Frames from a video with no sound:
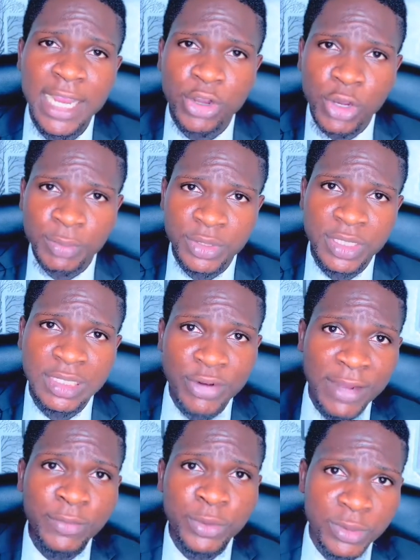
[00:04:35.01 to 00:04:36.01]

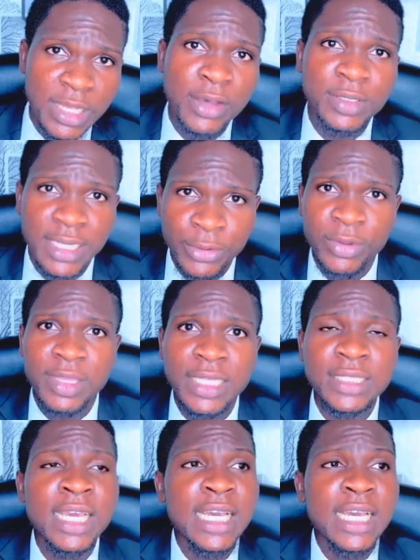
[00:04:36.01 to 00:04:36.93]
travels out and all that,